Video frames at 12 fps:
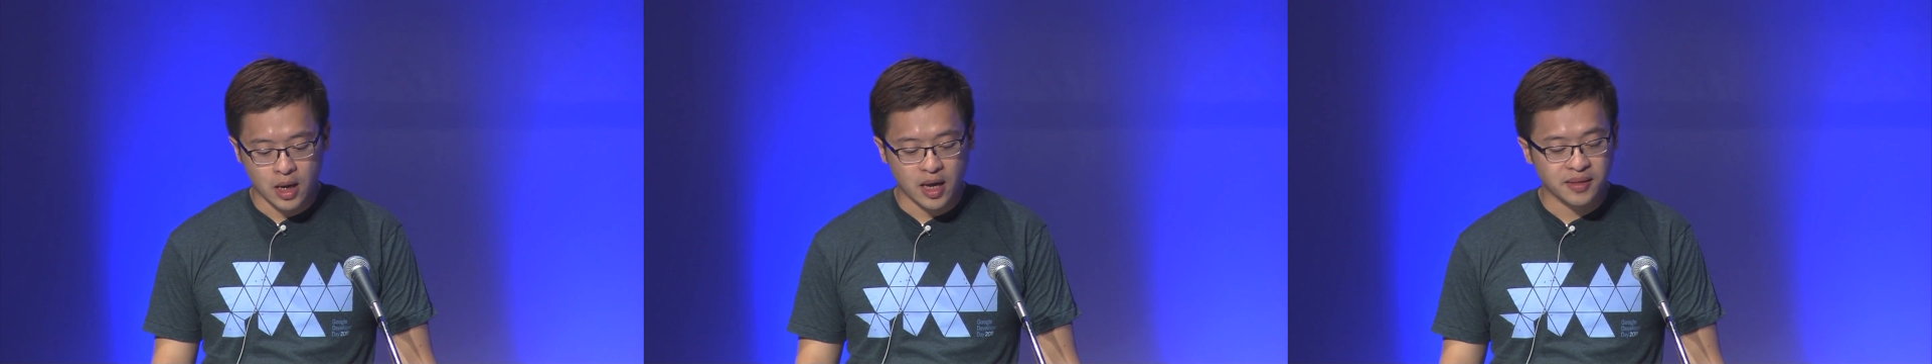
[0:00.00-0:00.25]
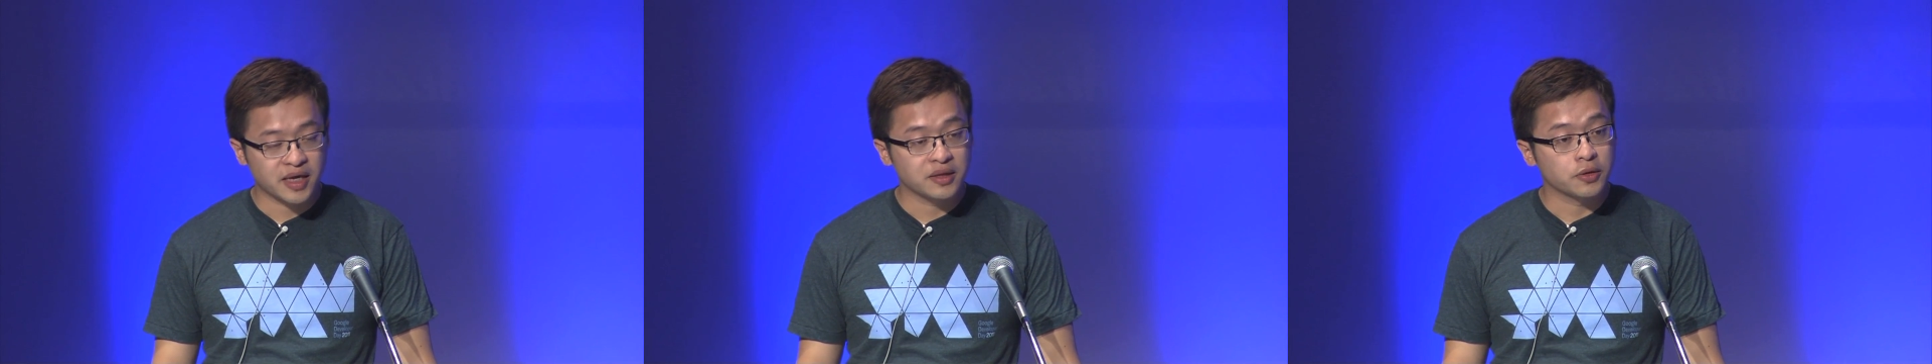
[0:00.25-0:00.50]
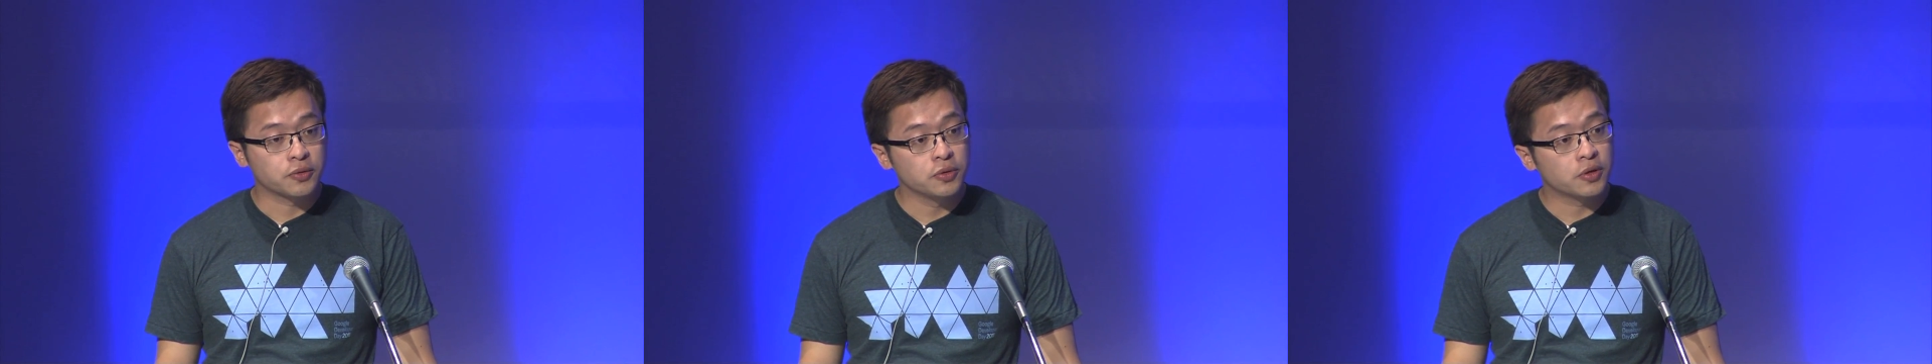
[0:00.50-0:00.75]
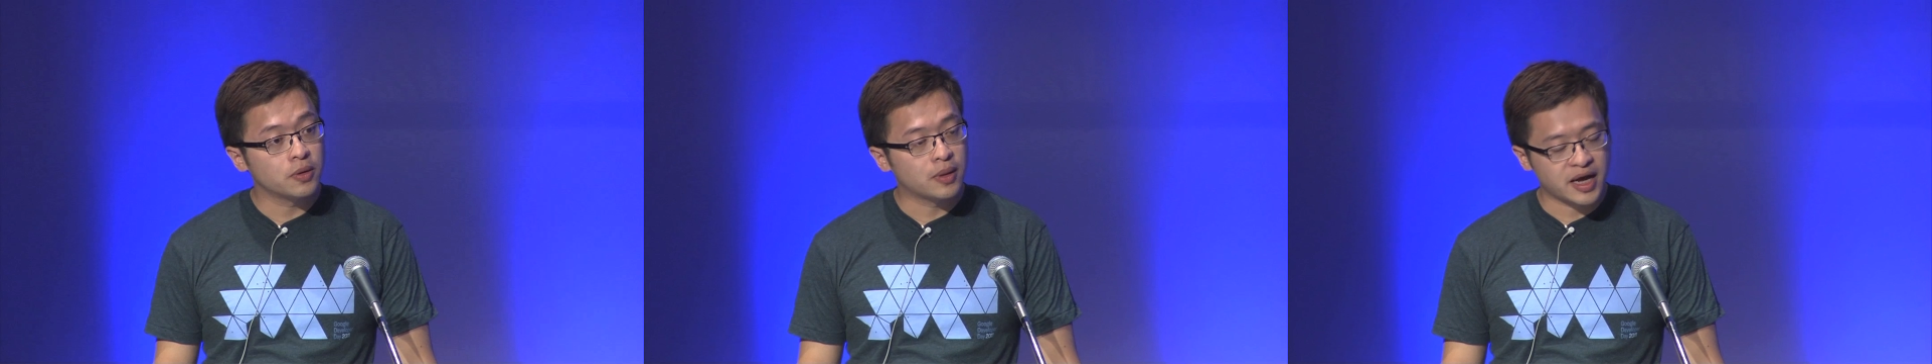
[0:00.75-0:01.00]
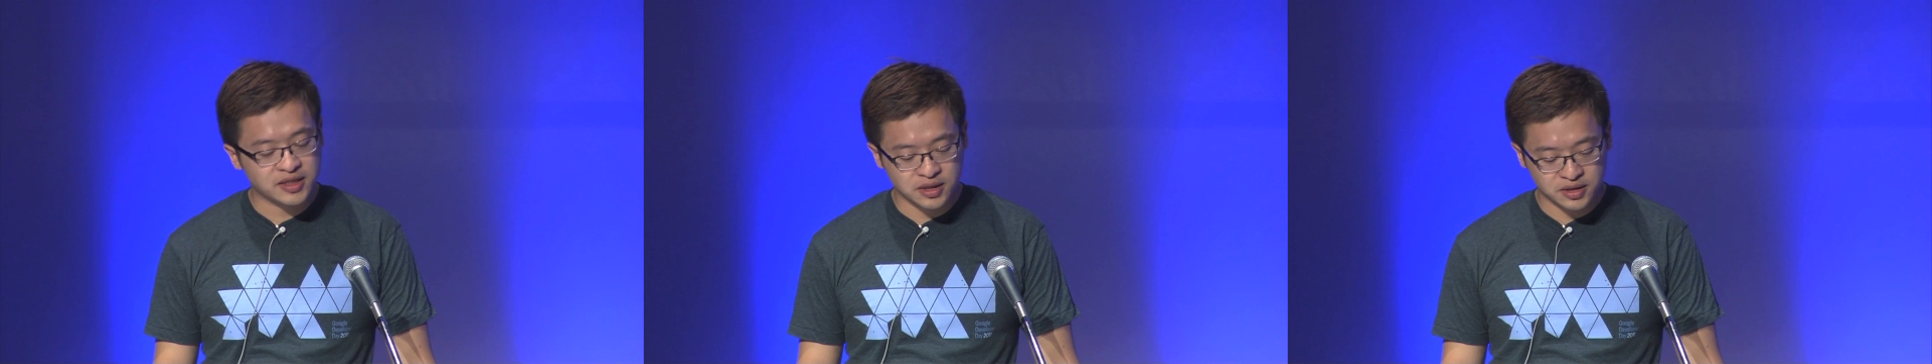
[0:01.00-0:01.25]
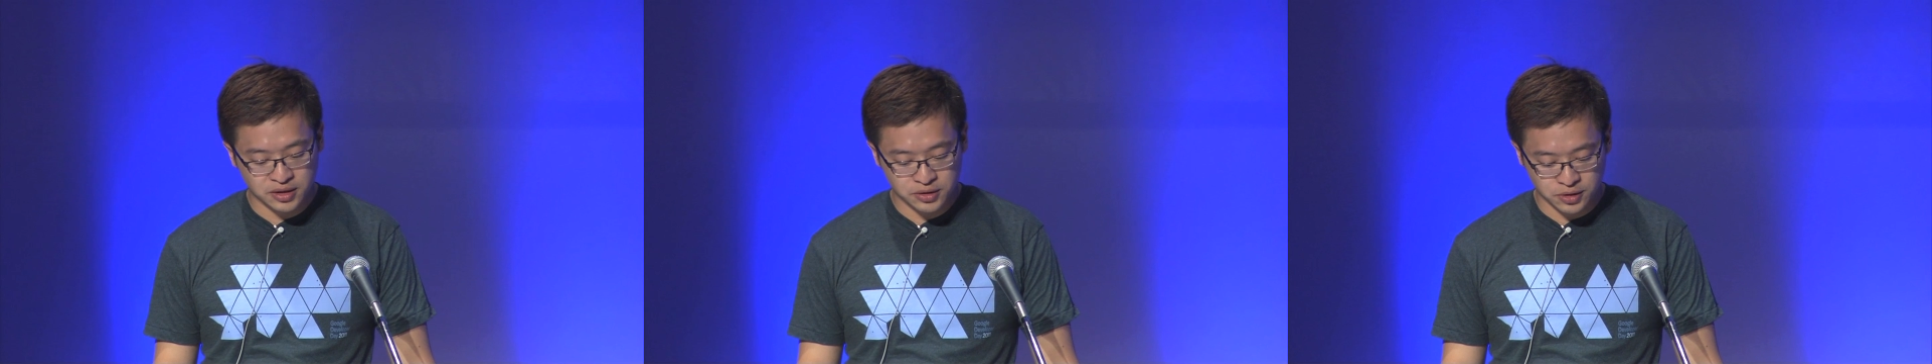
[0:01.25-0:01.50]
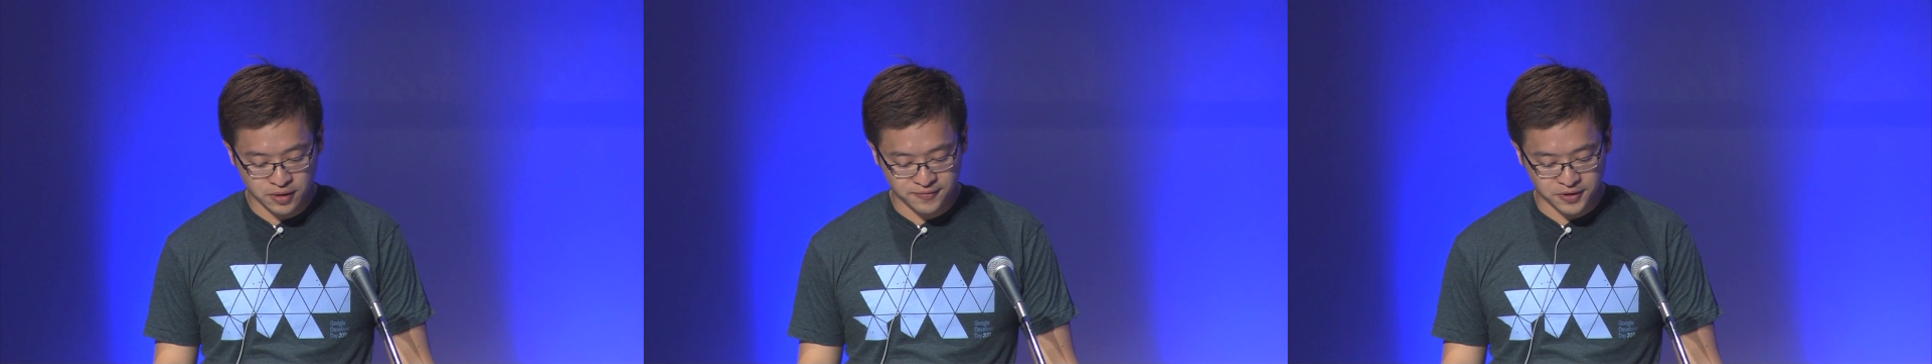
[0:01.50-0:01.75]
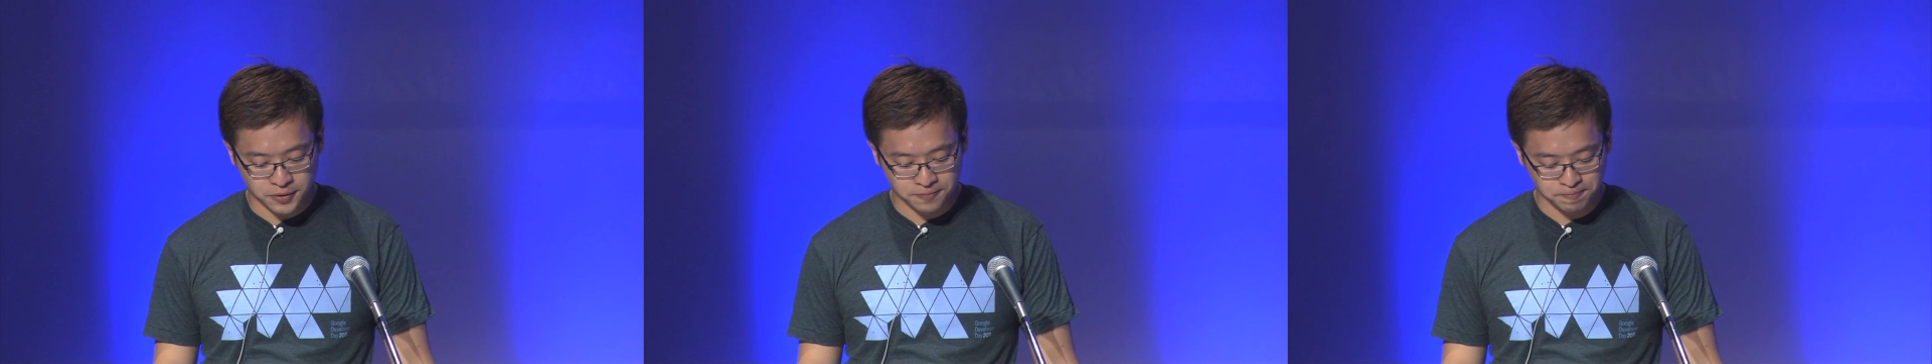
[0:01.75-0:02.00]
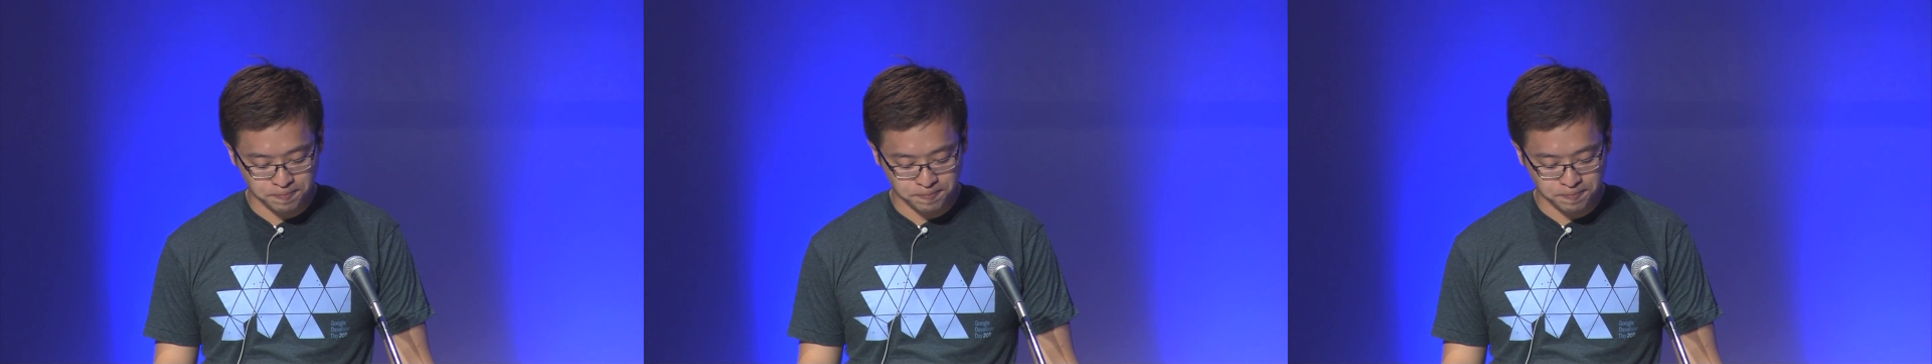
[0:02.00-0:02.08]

and then the Google licensing server.